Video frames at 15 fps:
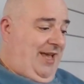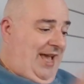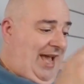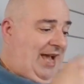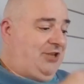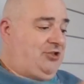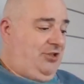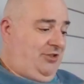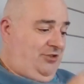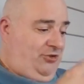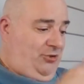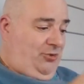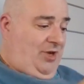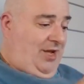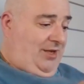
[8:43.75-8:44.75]
Actions
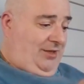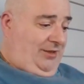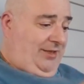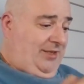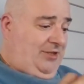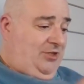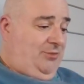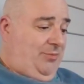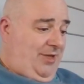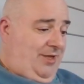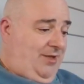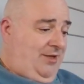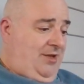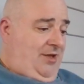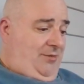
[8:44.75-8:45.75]
do not cling to
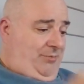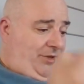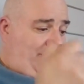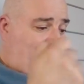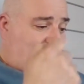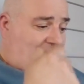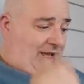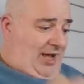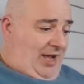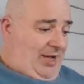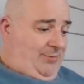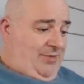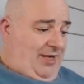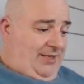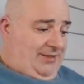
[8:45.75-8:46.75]
me because I
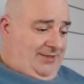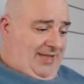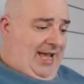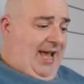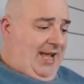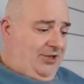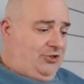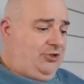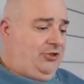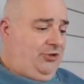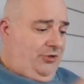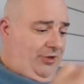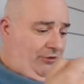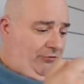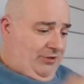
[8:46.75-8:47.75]
am not attached to
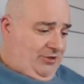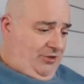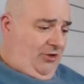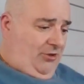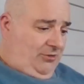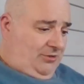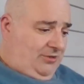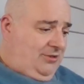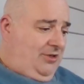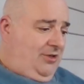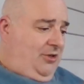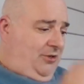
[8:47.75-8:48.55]
their results.